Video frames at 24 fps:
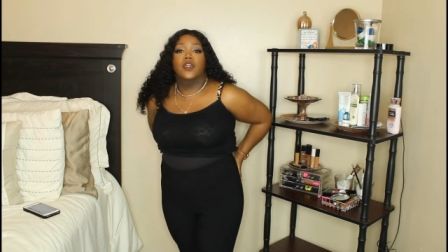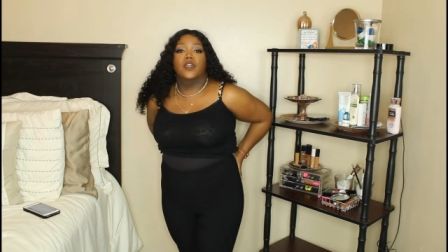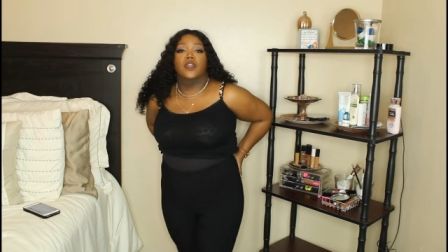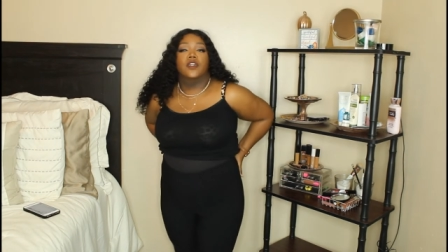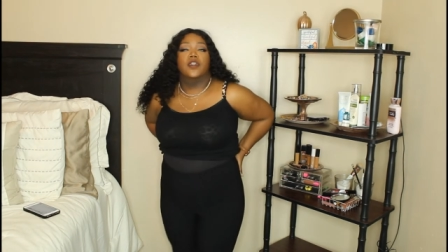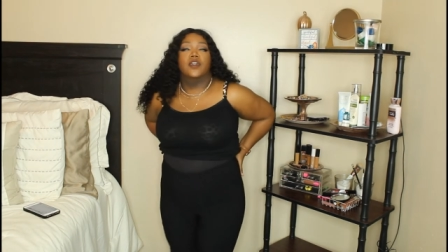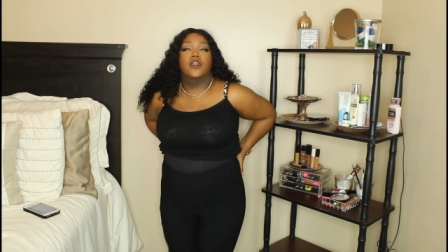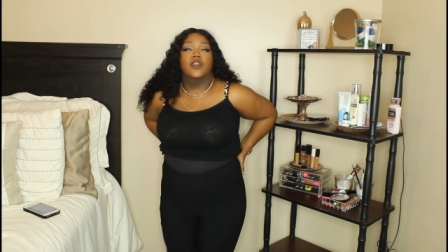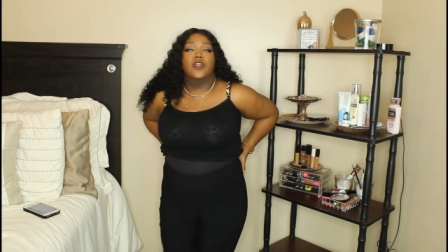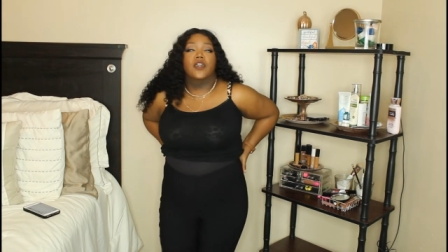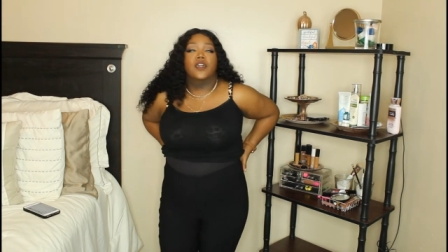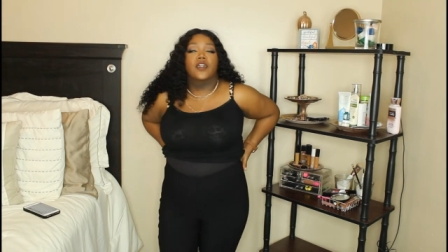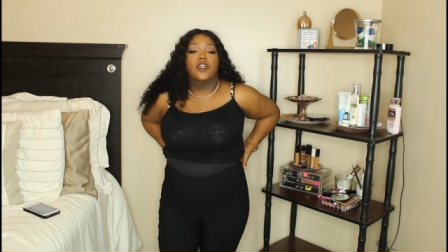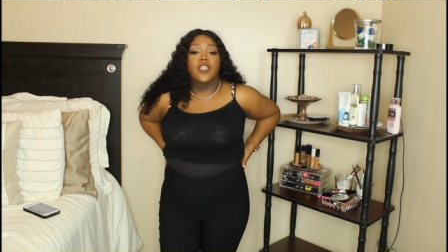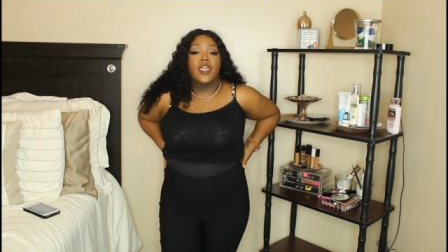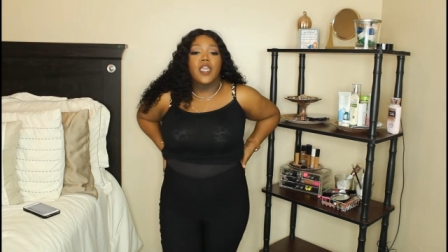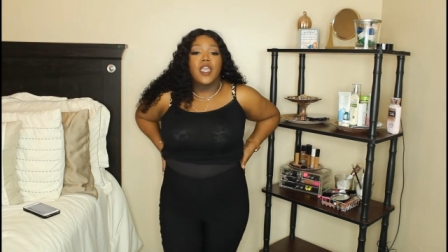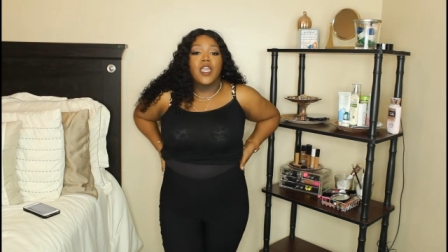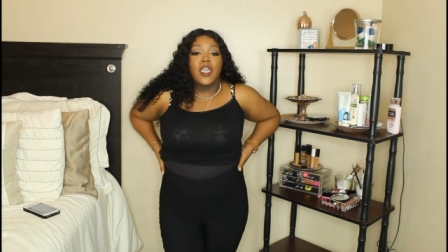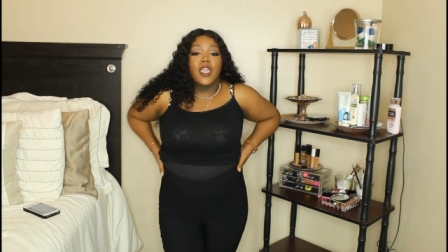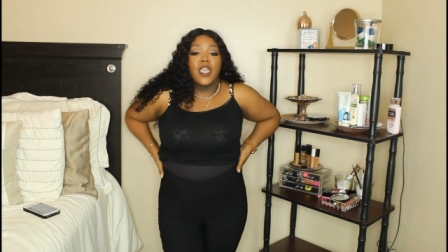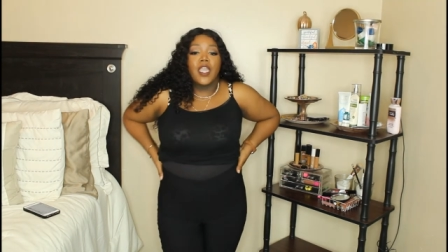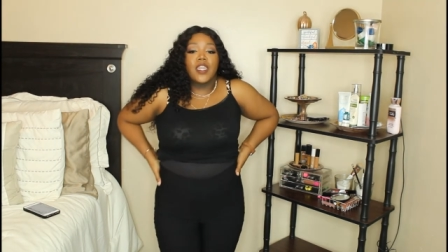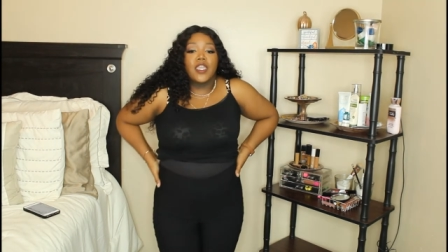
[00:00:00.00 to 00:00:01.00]
good,
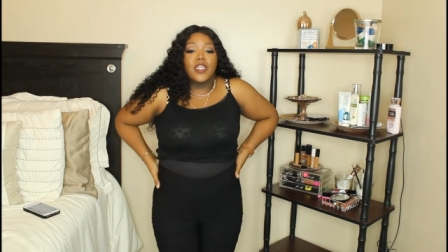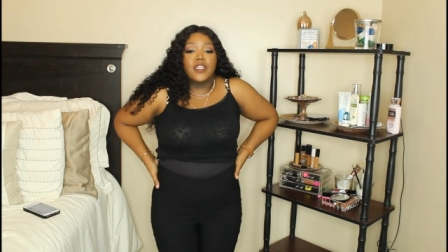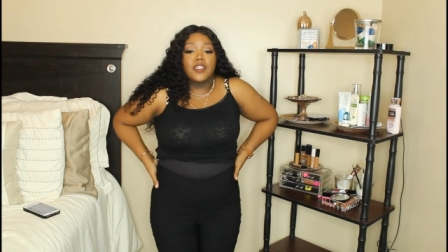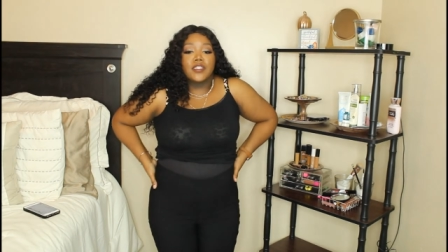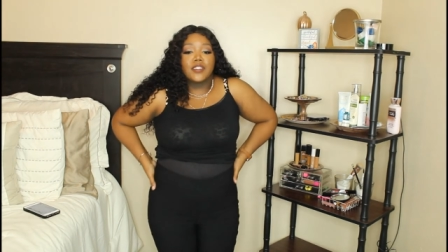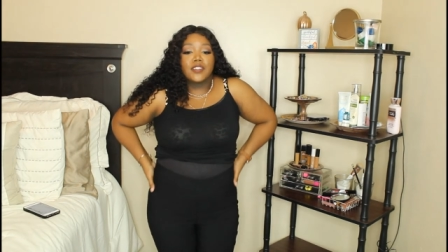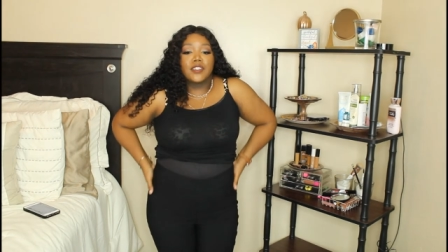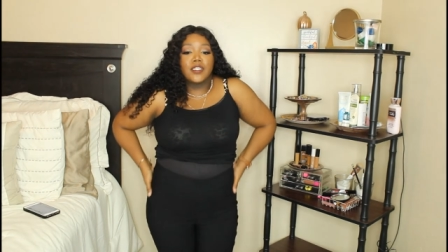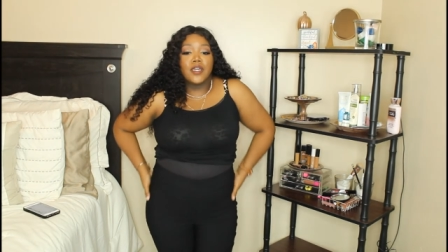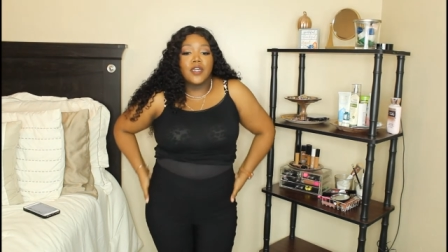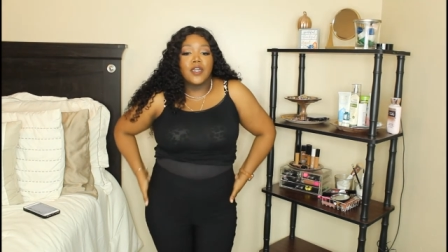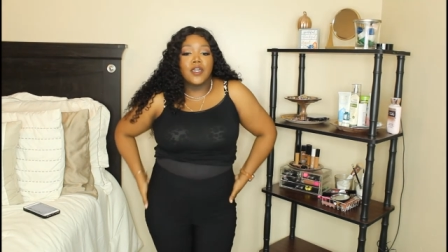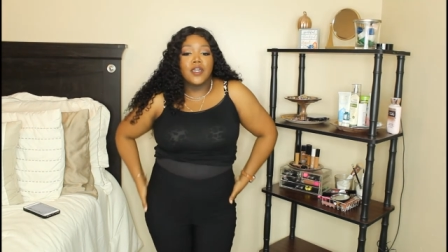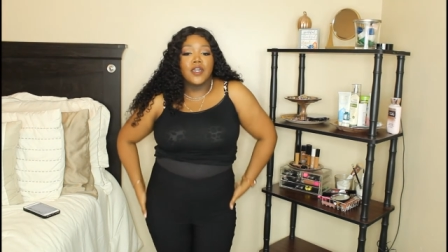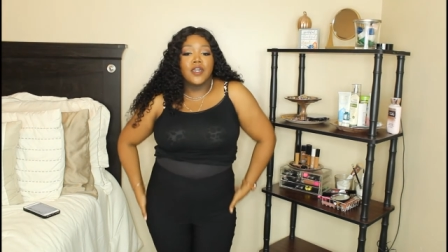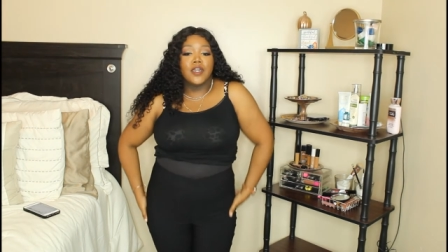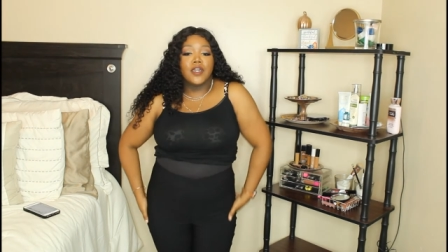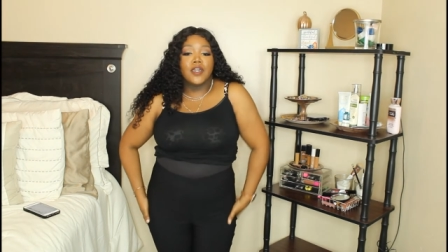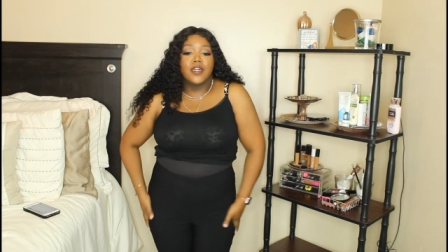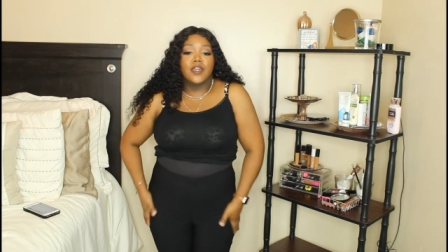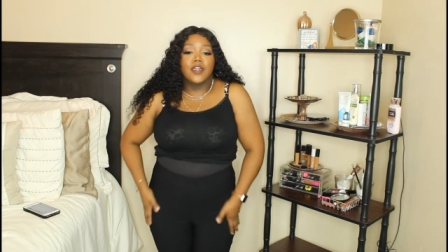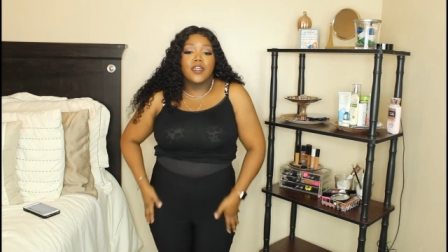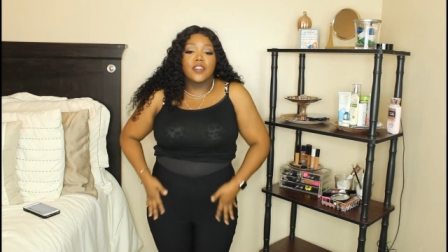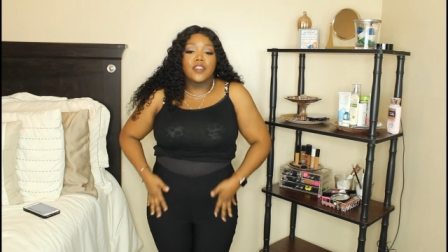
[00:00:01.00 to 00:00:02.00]
and they just
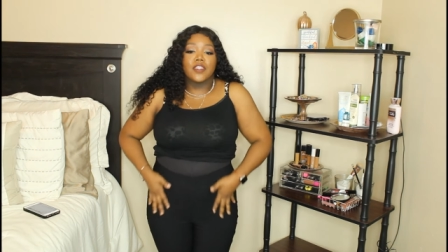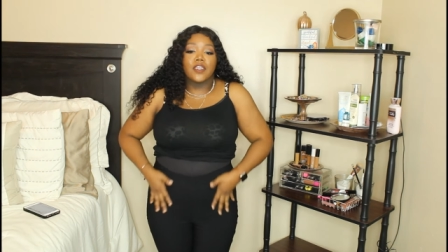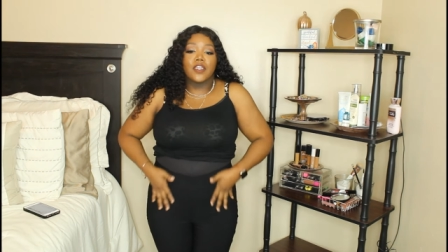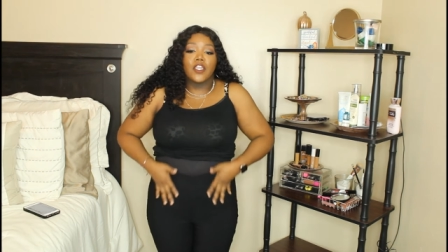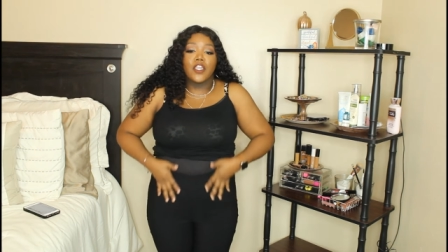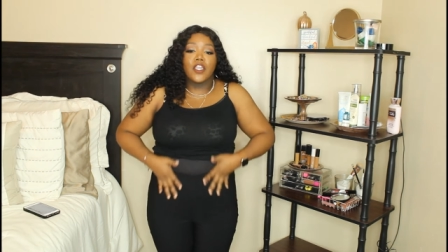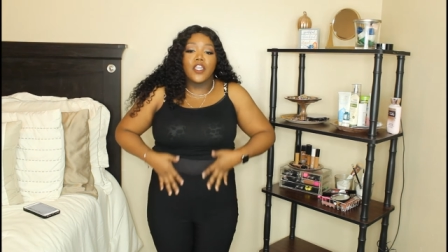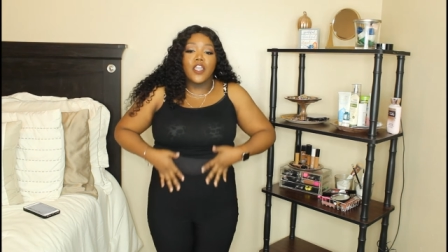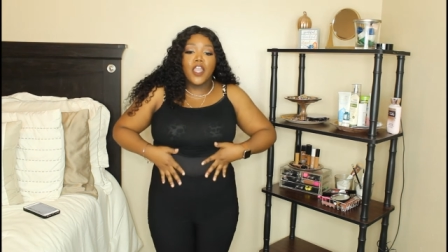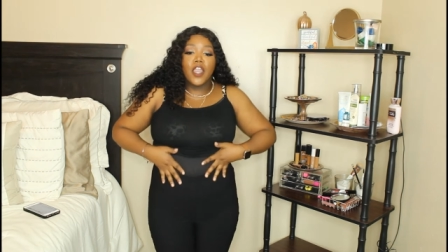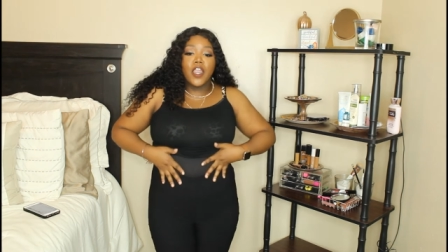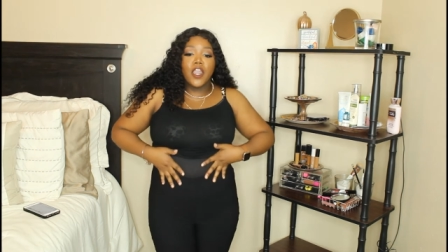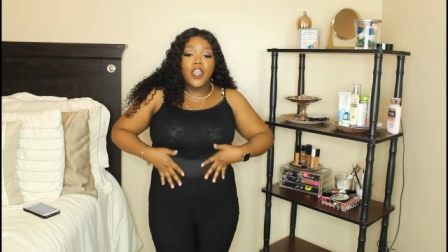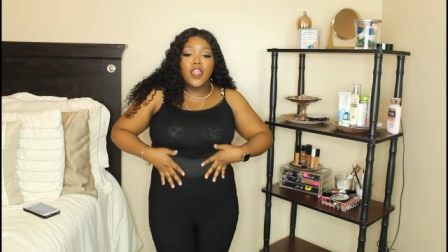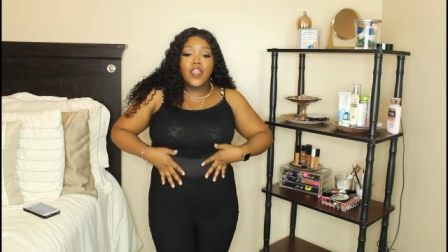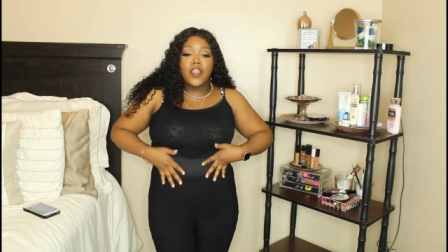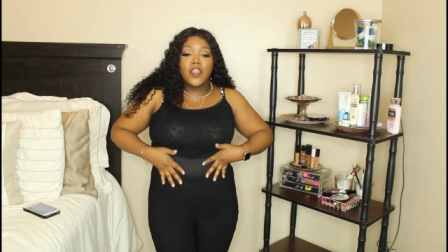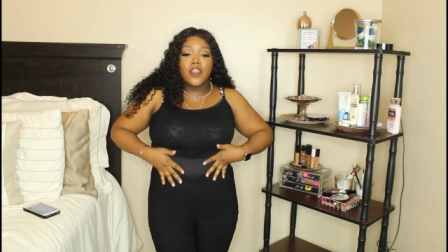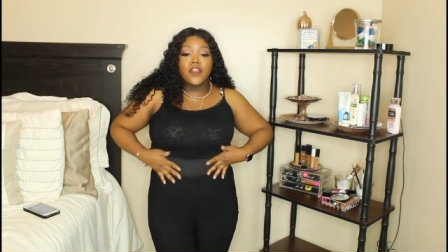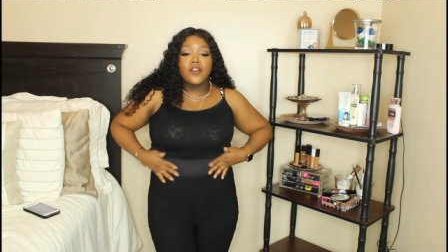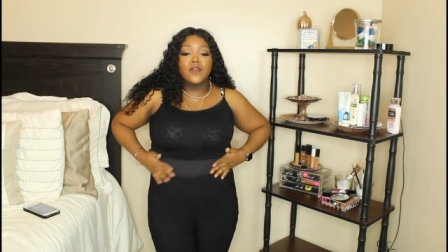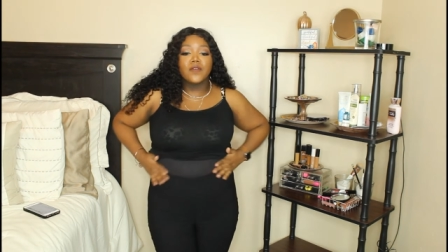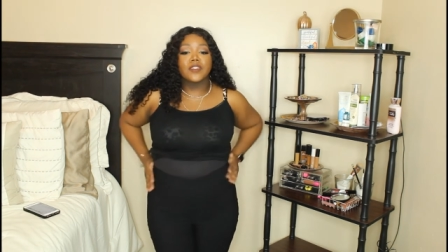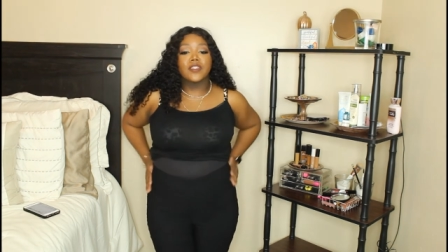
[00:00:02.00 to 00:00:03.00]
hug the
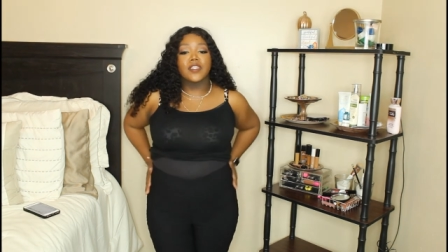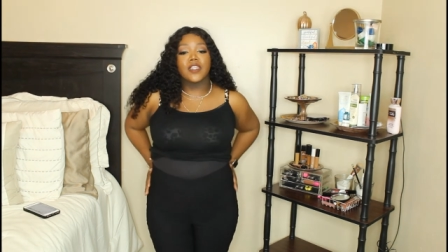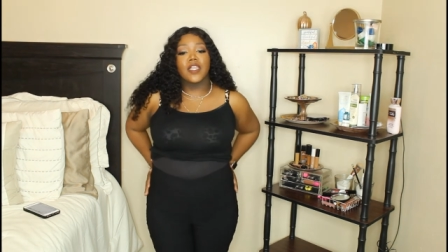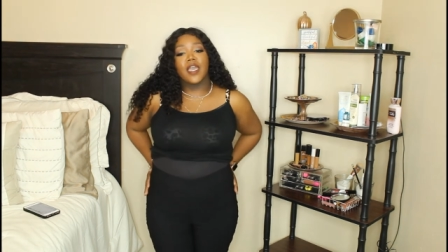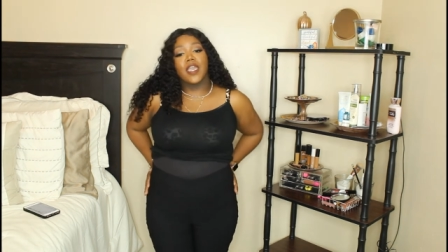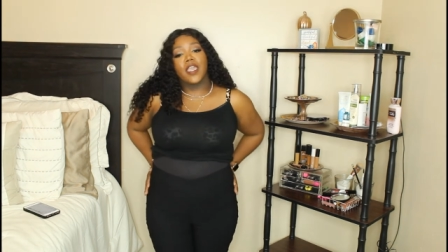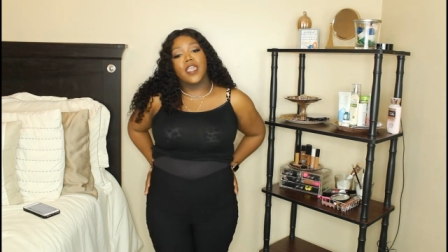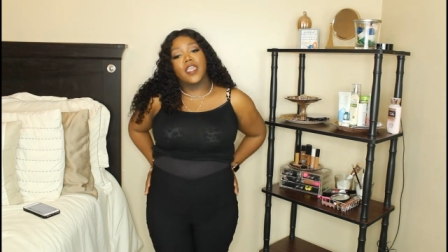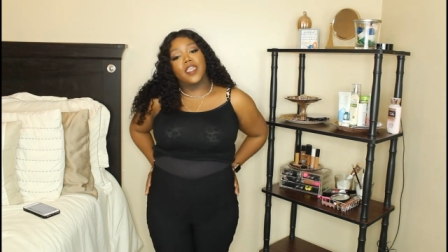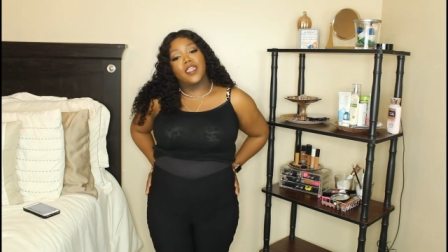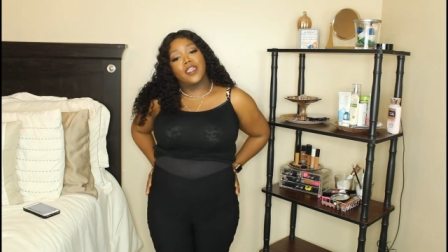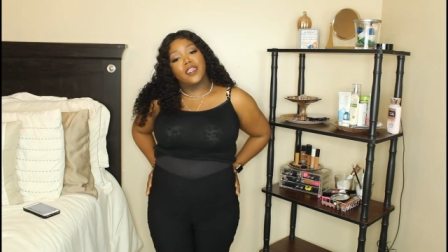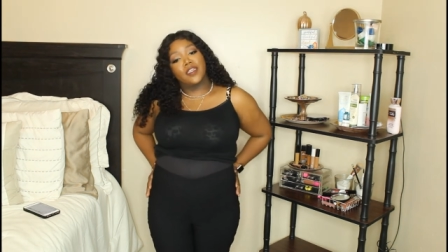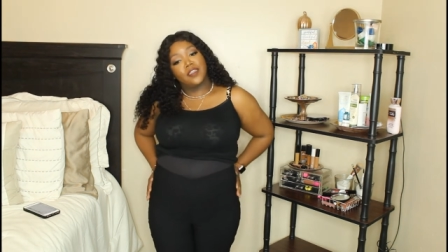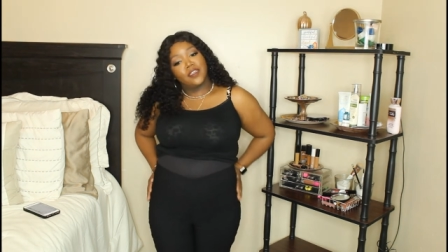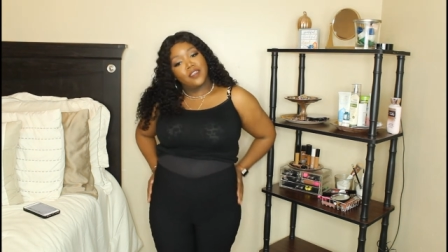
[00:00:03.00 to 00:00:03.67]
curves. Like,